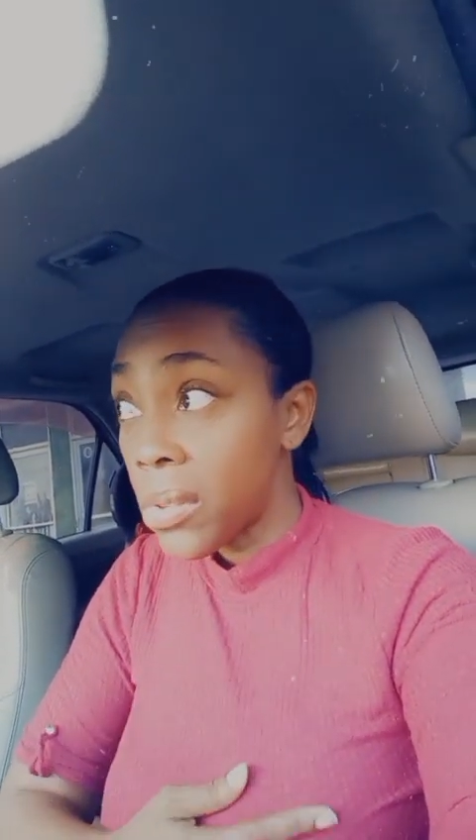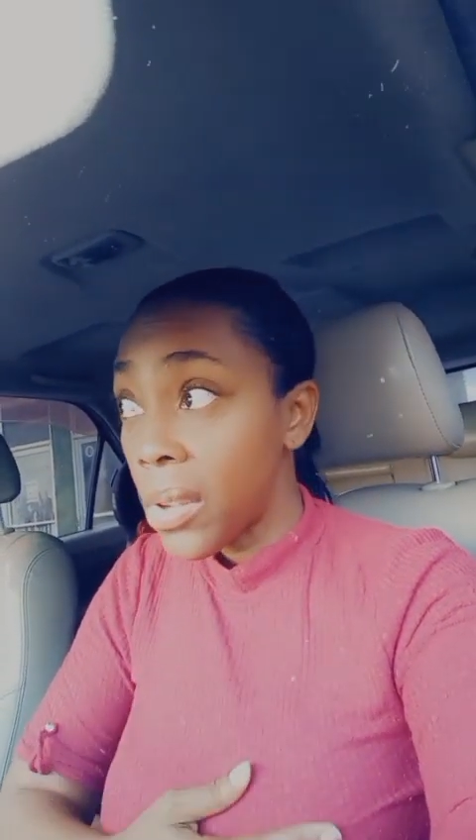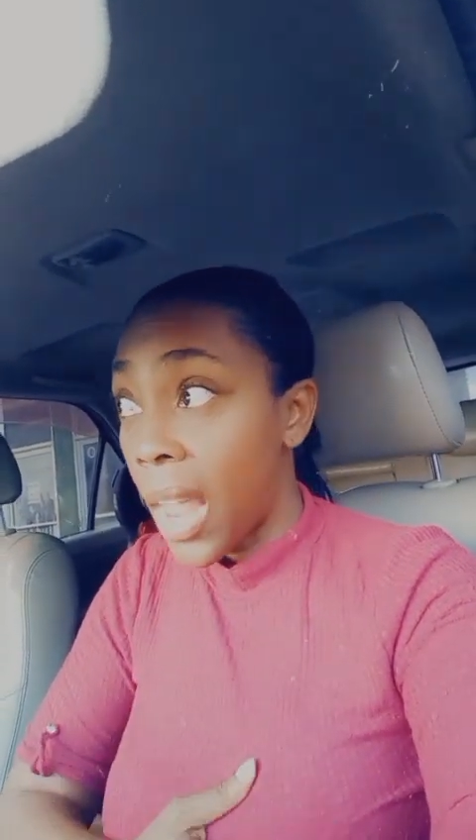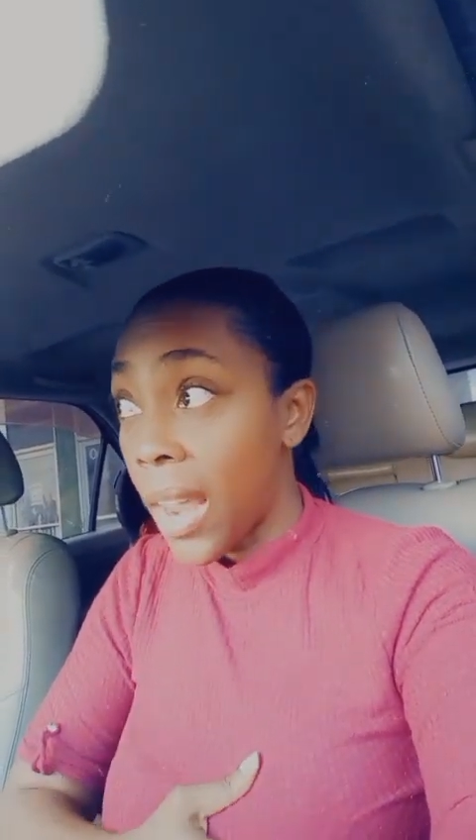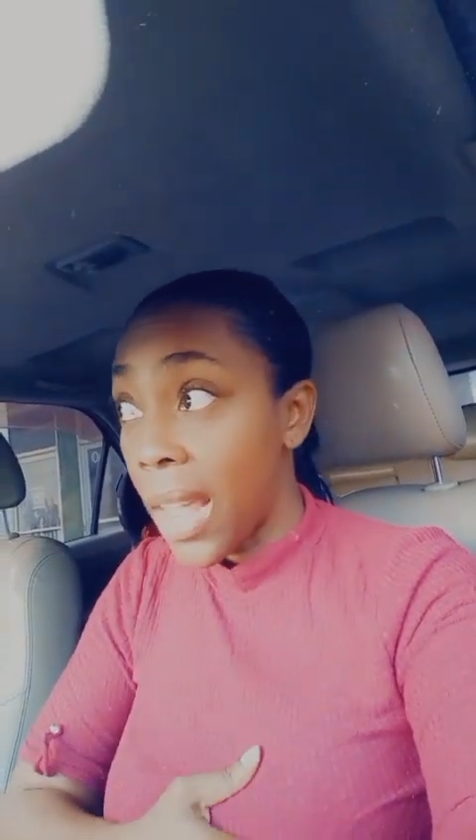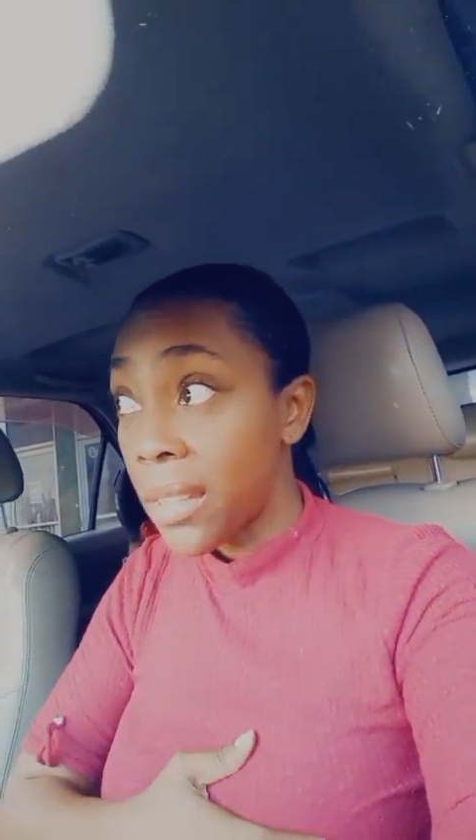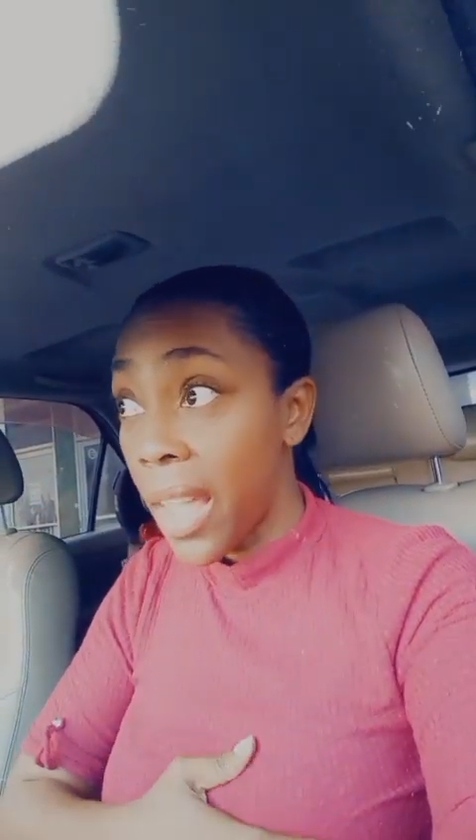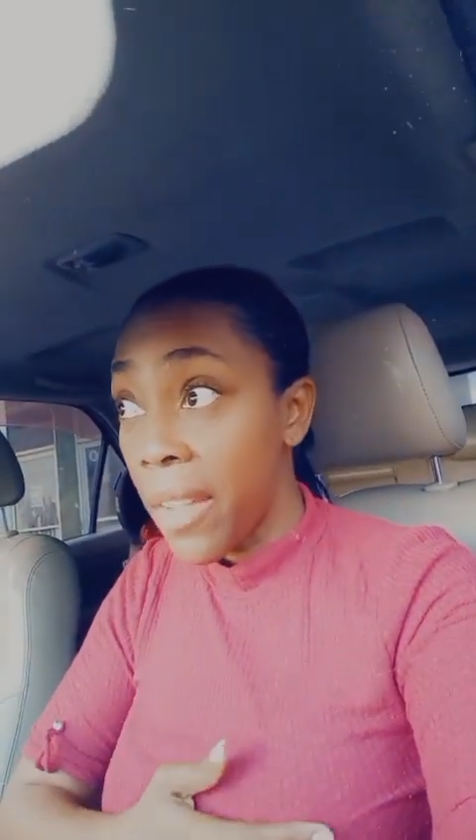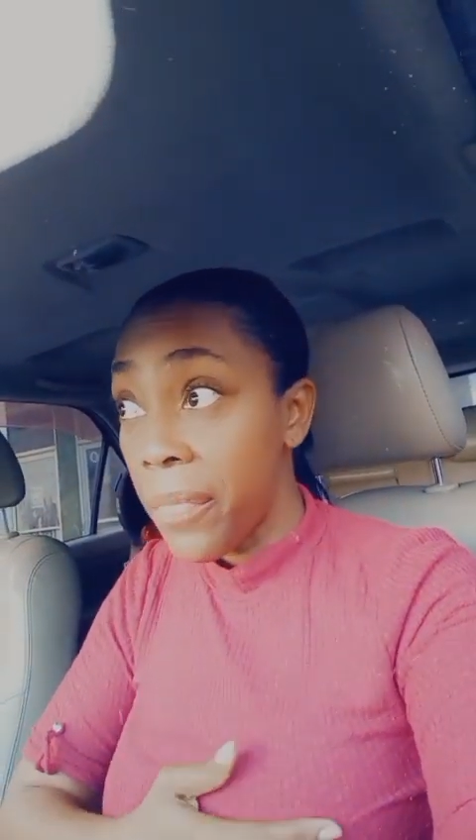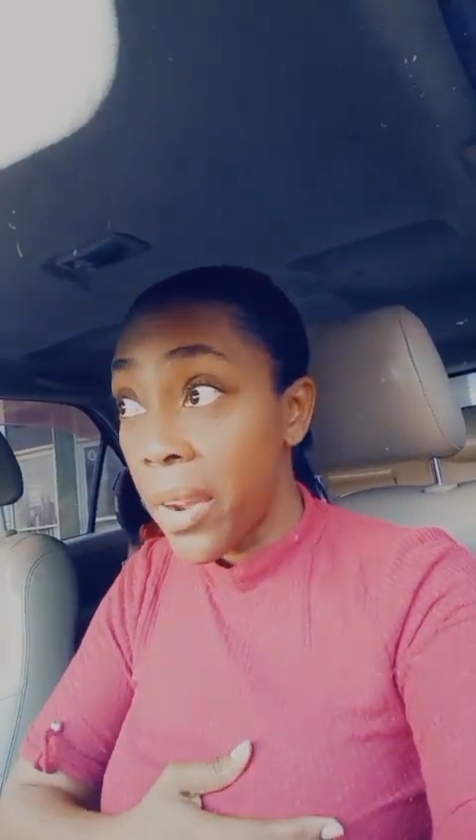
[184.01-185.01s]
a lot of
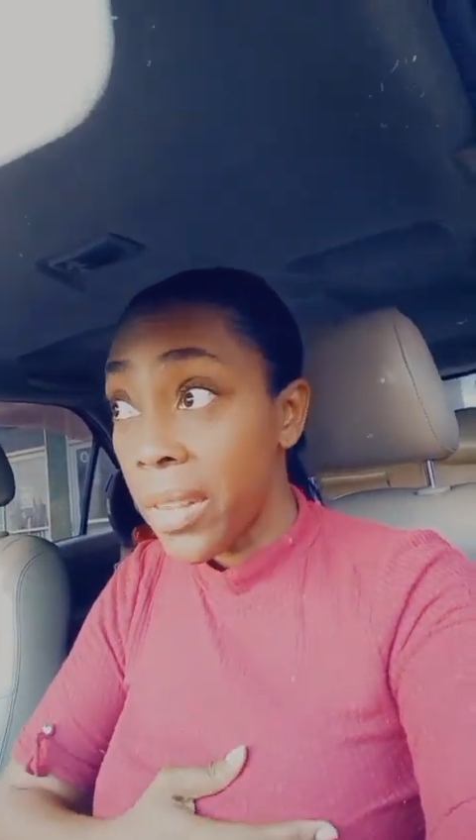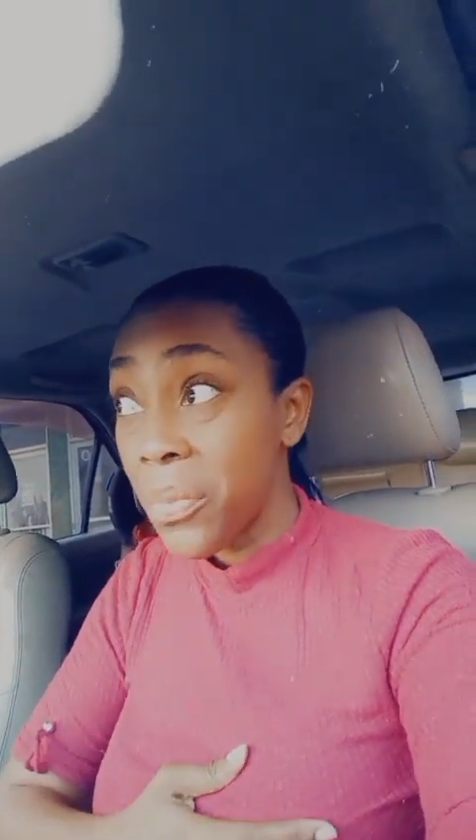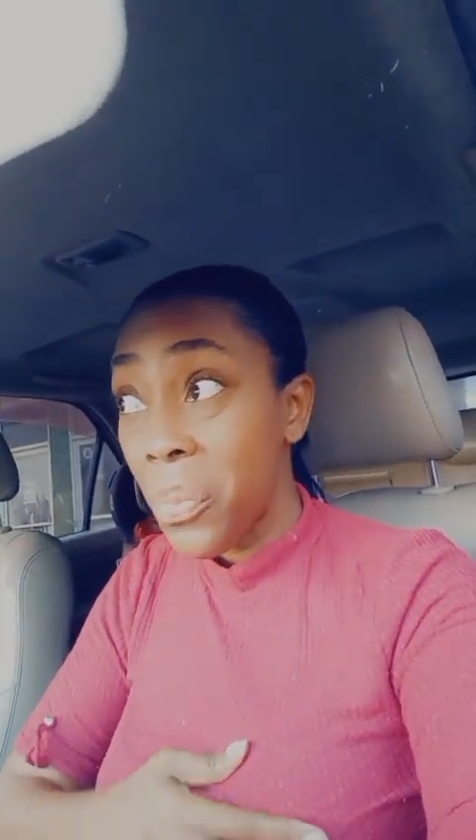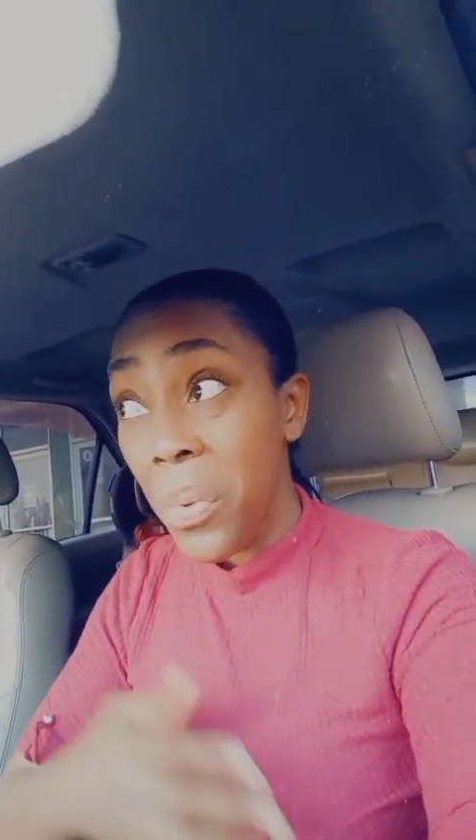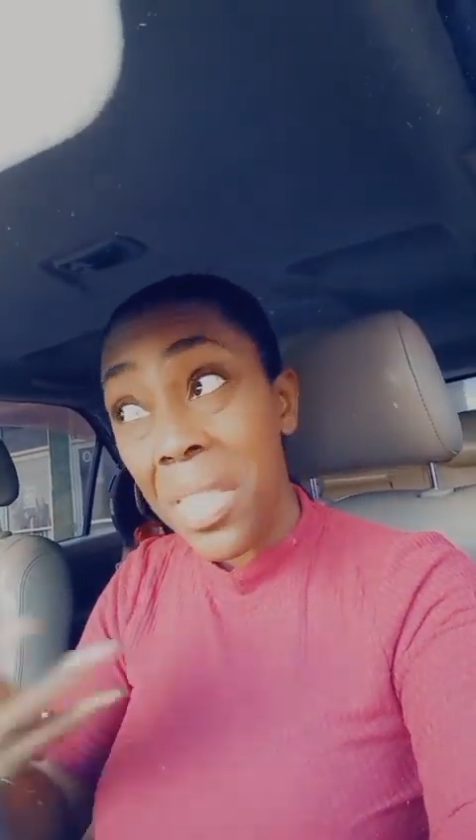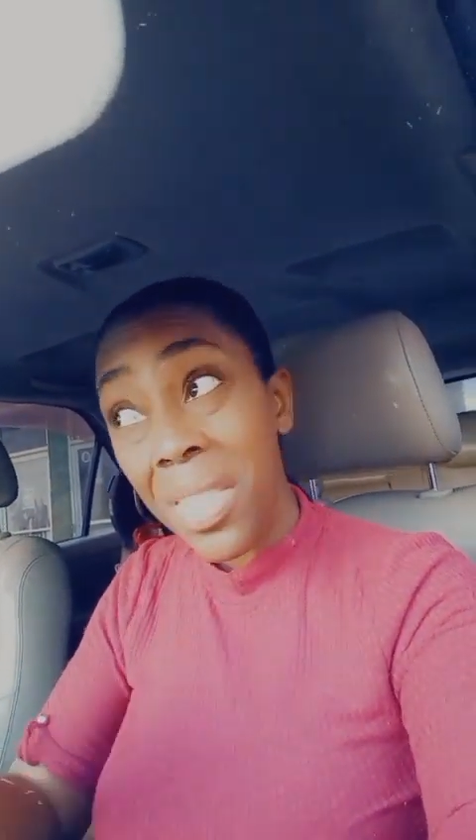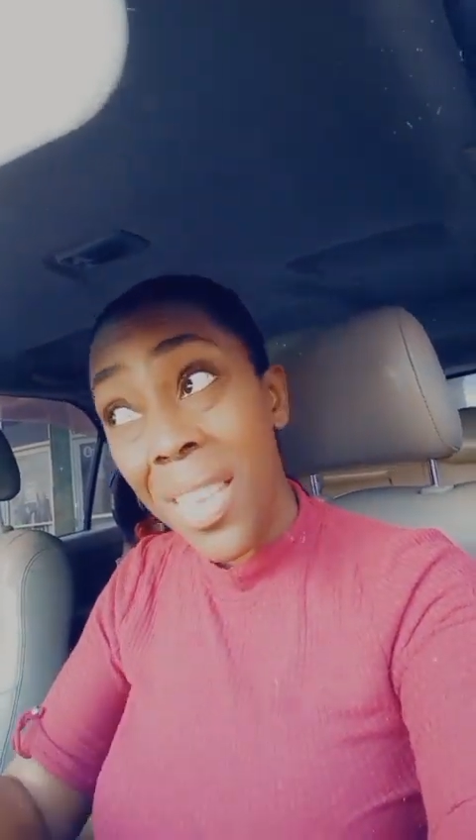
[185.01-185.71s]
effort with